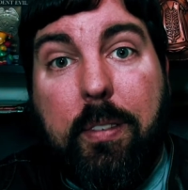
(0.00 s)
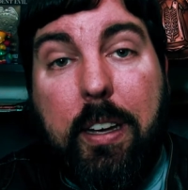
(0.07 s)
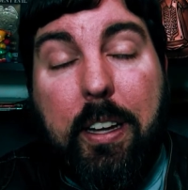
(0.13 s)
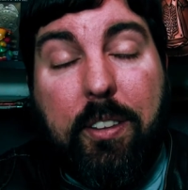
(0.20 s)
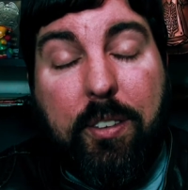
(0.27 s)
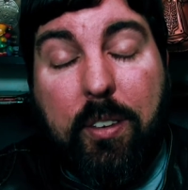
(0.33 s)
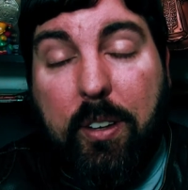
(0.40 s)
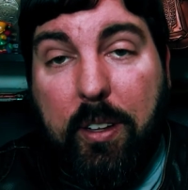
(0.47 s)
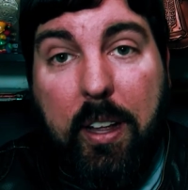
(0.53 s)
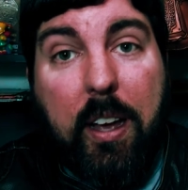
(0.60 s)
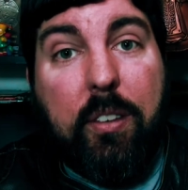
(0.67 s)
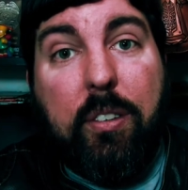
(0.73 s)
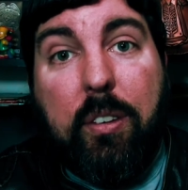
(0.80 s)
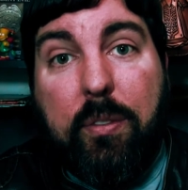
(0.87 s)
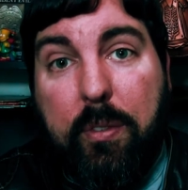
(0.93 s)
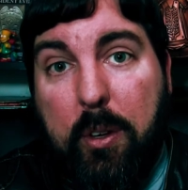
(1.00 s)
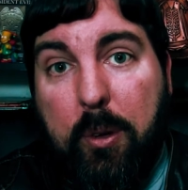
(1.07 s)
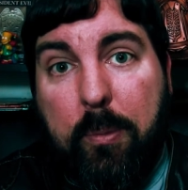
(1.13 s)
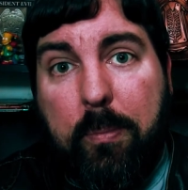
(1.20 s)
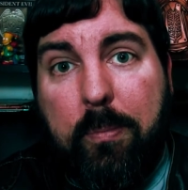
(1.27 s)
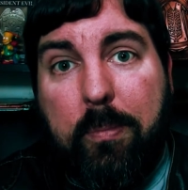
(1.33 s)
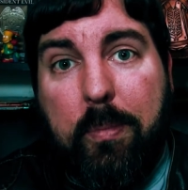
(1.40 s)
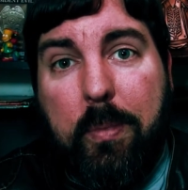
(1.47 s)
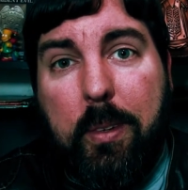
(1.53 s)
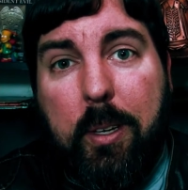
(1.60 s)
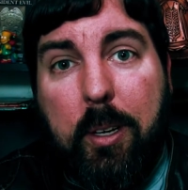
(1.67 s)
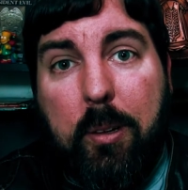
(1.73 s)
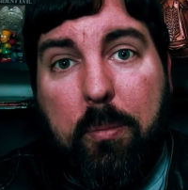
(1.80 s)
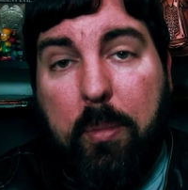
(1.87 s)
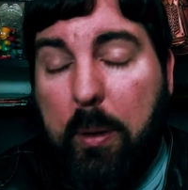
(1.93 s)
It's a classic film.
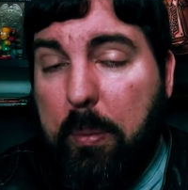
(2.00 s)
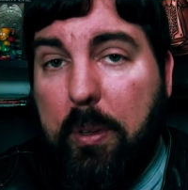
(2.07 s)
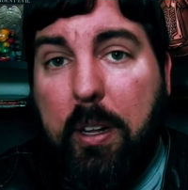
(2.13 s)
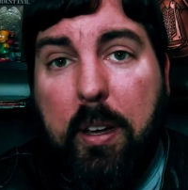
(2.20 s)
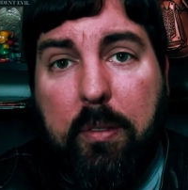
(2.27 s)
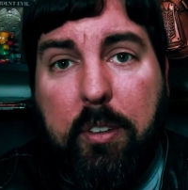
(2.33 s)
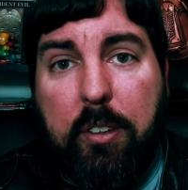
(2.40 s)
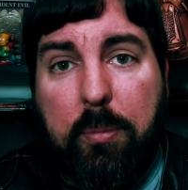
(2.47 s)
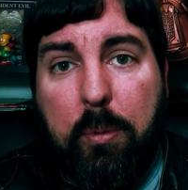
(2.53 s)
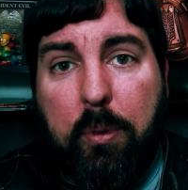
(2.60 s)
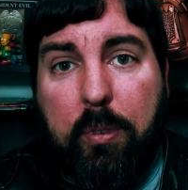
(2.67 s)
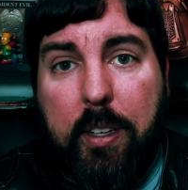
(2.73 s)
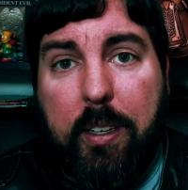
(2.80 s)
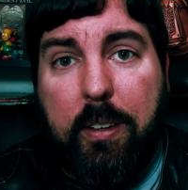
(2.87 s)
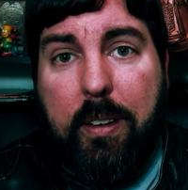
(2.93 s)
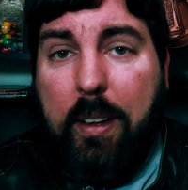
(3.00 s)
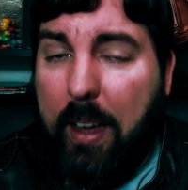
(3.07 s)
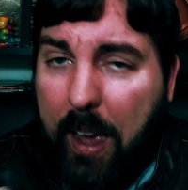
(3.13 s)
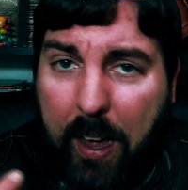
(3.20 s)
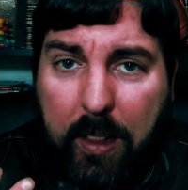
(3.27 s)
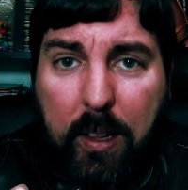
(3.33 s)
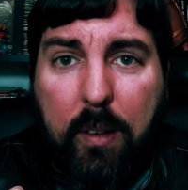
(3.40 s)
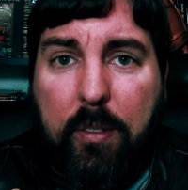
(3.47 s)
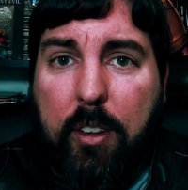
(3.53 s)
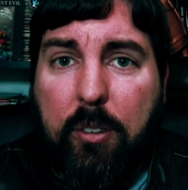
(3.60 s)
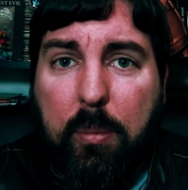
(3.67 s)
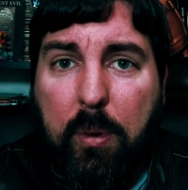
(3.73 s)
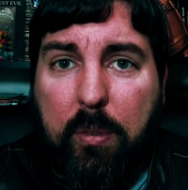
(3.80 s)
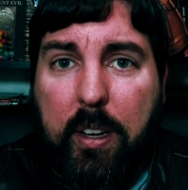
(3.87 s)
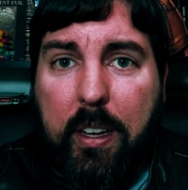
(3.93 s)
People love this movie. I love
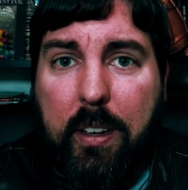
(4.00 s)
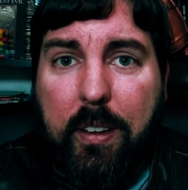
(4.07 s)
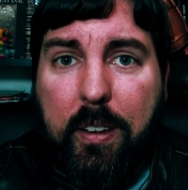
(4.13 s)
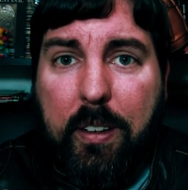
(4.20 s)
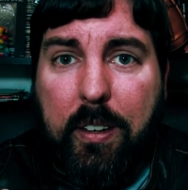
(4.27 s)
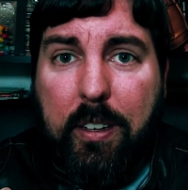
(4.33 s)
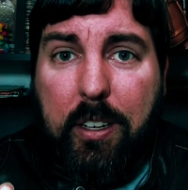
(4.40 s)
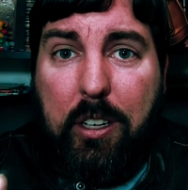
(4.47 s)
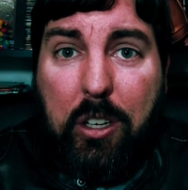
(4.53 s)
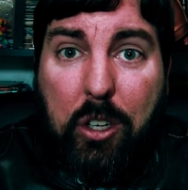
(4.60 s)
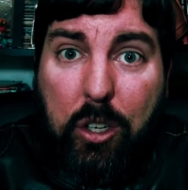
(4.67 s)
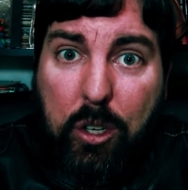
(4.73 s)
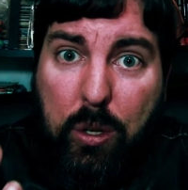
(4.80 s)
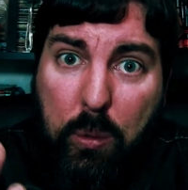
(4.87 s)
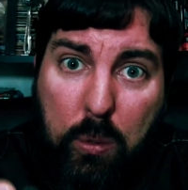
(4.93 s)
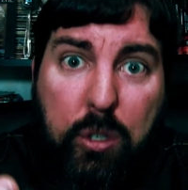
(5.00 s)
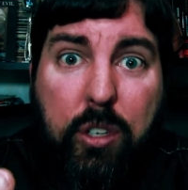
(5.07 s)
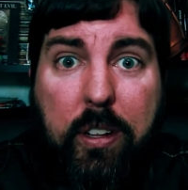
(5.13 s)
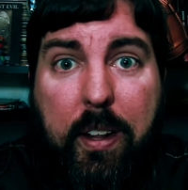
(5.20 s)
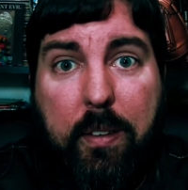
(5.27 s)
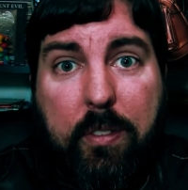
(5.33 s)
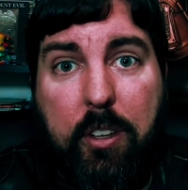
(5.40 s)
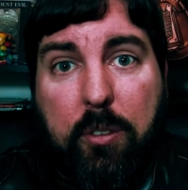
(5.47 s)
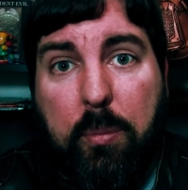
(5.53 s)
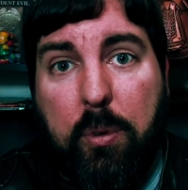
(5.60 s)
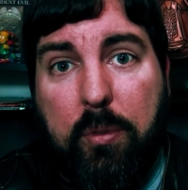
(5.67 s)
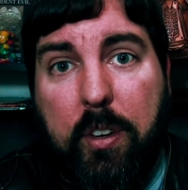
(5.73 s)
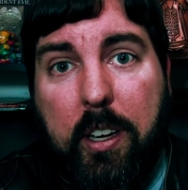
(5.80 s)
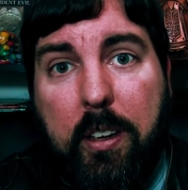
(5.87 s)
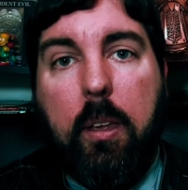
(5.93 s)
this movie. You should love this
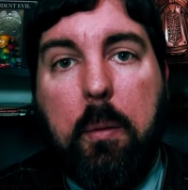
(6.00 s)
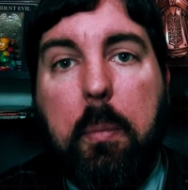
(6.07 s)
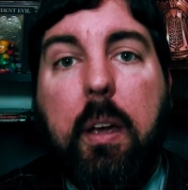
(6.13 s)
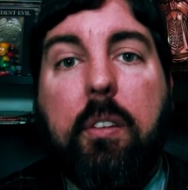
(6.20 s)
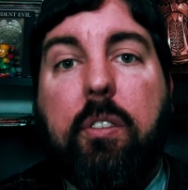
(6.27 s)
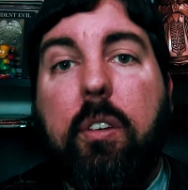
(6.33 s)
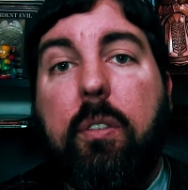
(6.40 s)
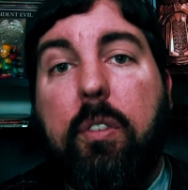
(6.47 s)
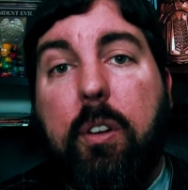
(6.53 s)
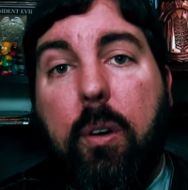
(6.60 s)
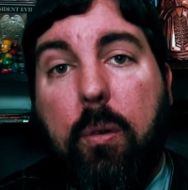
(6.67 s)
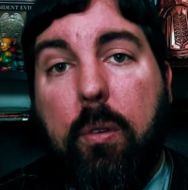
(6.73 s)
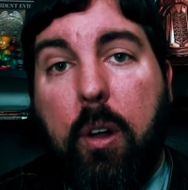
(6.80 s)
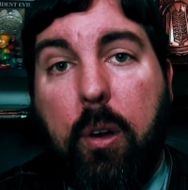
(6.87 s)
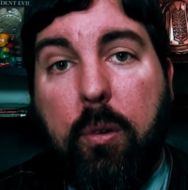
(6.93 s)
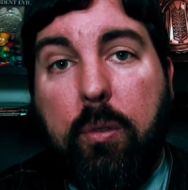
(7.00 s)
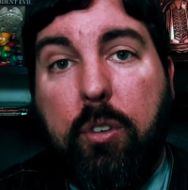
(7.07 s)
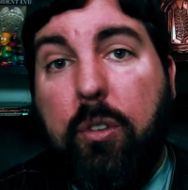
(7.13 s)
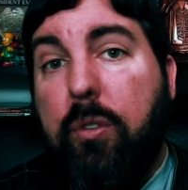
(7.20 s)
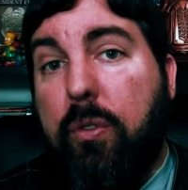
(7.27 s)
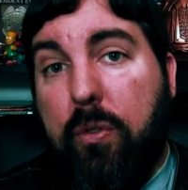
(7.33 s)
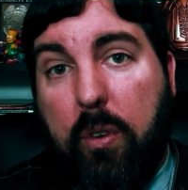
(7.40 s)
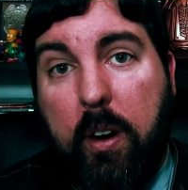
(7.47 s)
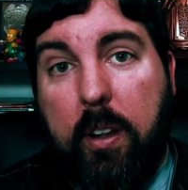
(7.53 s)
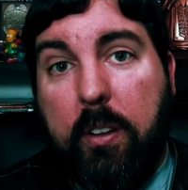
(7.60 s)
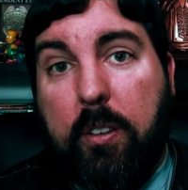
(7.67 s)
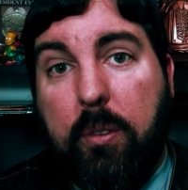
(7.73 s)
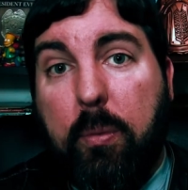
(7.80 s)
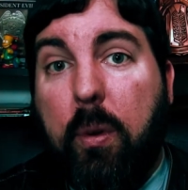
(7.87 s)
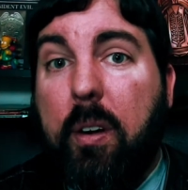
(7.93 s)
movie. Basically, if you don't know, two
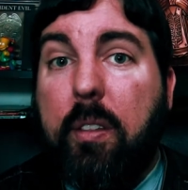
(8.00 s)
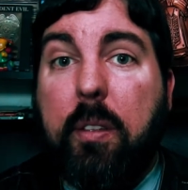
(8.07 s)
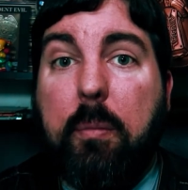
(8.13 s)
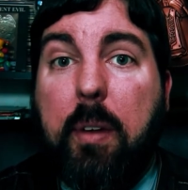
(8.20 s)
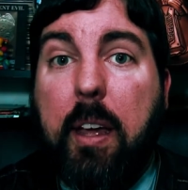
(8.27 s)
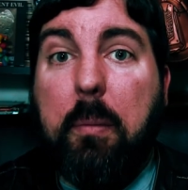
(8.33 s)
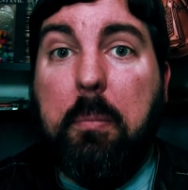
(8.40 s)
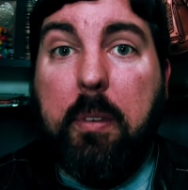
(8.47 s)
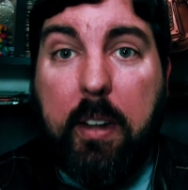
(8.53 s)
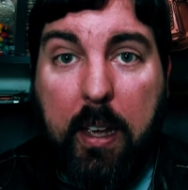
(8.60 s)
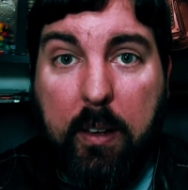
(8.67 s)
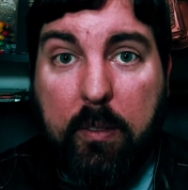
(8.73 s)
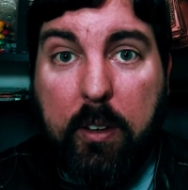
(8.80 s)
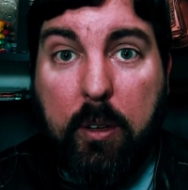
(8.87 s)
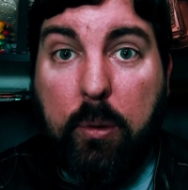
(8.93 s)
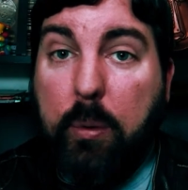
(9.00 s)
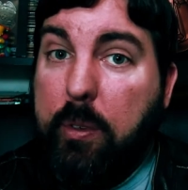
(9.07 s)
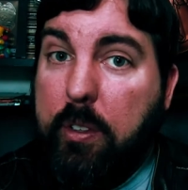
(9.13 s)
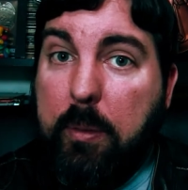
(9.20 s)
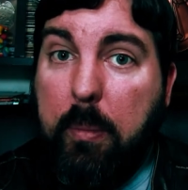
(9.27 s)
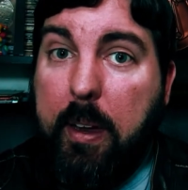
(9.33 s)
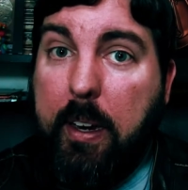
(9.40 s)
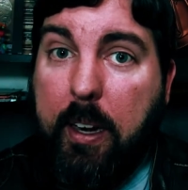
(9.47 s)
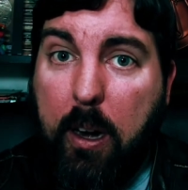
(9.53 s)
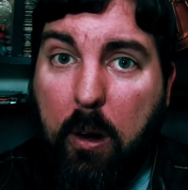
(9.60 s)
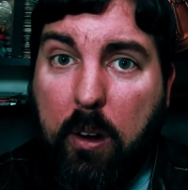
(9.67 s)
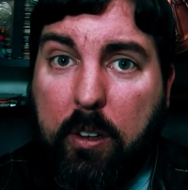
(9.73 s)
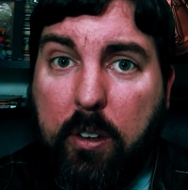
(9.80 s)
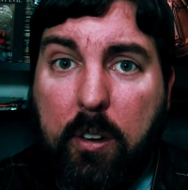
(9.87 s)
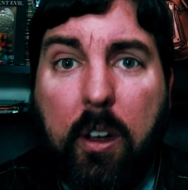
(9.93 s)
friends, one of them named David, who is the main
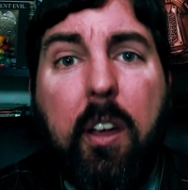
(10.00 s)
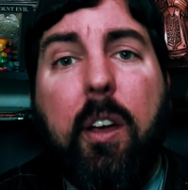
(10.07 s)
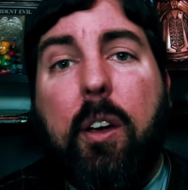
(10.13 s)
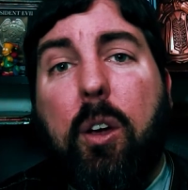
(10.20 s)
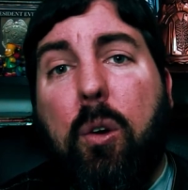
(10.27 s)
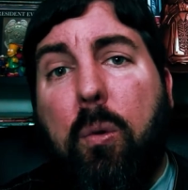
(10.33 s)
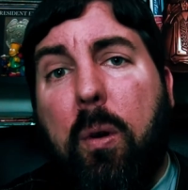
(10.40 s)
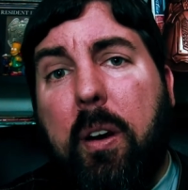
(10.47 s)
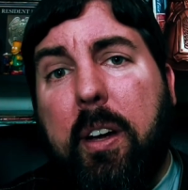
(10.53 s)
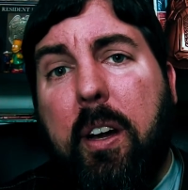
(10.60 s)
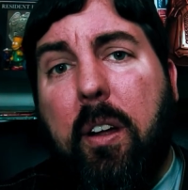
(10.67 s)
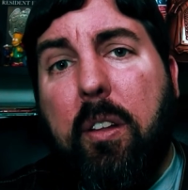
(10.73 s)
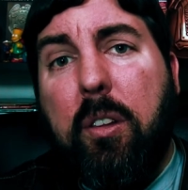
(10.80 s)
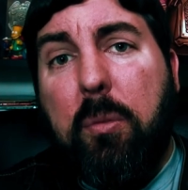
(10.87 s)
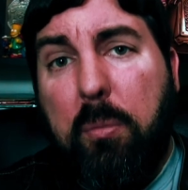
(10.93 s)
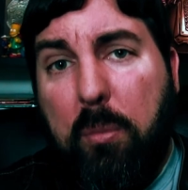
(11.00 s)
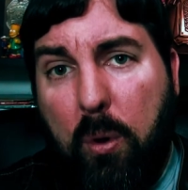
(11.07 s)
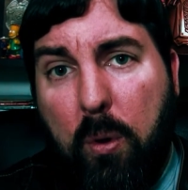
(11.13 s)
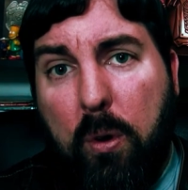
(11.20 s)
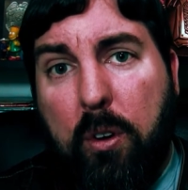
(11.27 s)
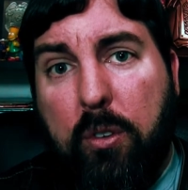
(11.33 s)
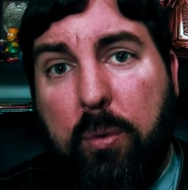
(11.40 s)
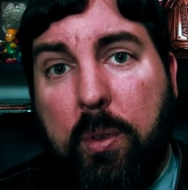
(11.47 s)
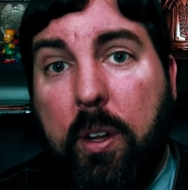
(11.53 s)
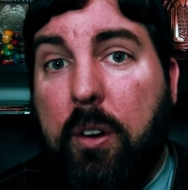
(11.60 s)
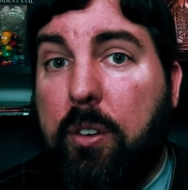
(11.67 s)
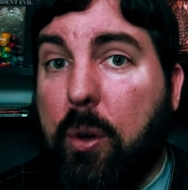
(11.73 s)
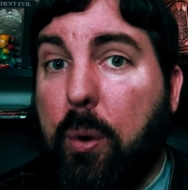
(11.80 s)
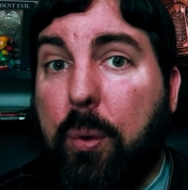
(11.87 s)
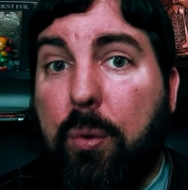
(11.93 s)
character, go walking on the moors when they're
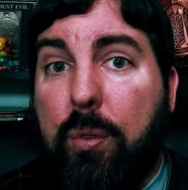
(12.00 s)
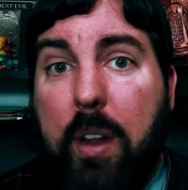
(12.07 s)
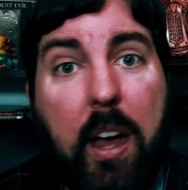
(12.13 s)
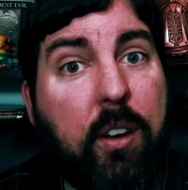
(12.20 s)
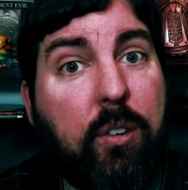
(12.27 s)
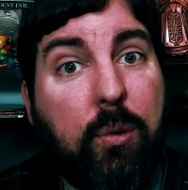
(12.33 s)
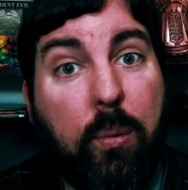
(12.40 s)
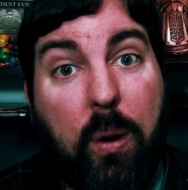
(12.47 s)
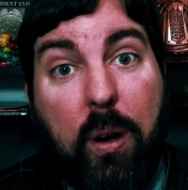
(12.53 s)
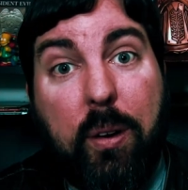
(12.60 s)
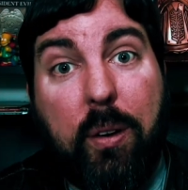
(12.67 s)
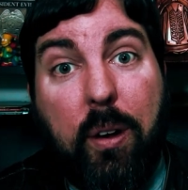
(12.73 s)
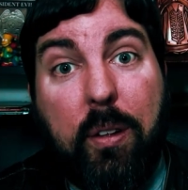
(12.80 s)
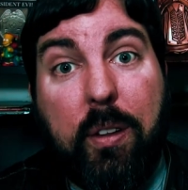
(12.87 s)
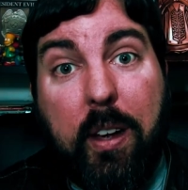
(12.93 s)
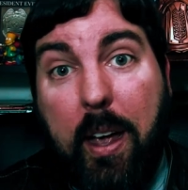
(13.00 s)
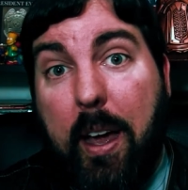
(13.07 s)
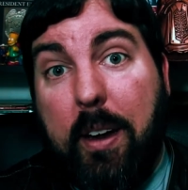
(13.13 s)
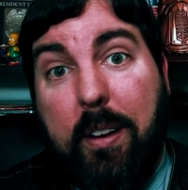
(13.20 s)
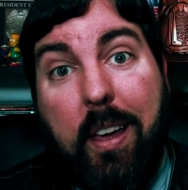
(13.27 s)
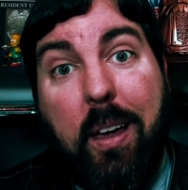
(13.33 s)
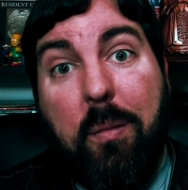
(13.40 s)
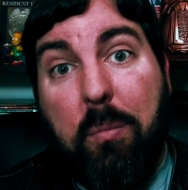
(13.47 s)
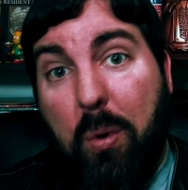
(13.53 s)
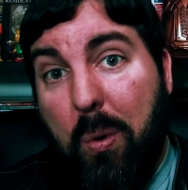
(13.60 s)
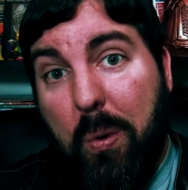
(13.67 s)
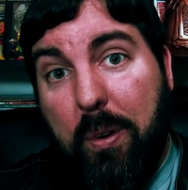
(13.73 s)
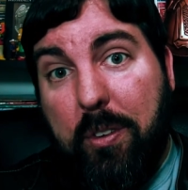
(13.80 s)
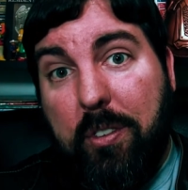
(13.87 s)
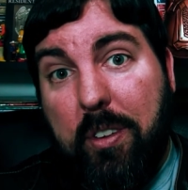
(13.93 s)
told not to walk on the goddamn
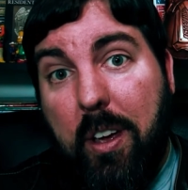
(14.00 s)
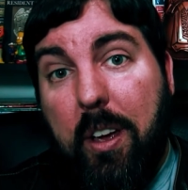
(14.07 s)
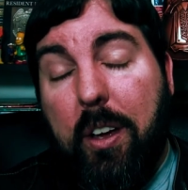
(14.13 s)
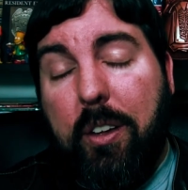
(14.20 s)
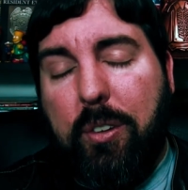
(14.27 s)
moors.